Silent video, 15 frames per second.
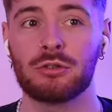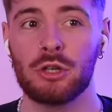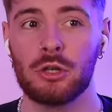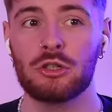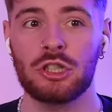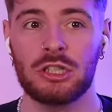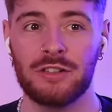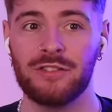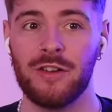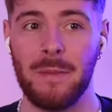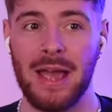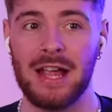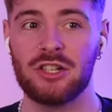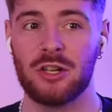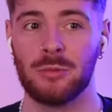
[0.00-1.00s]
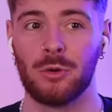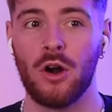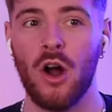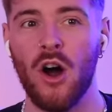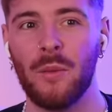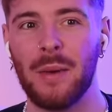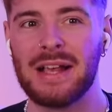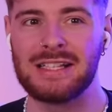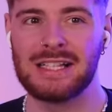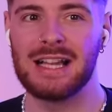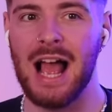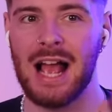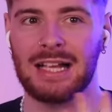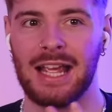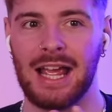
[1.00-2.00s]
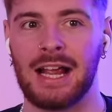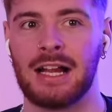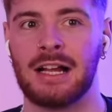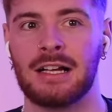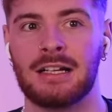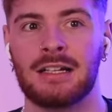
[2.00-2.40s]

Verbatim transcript: crucial information we're always lacking.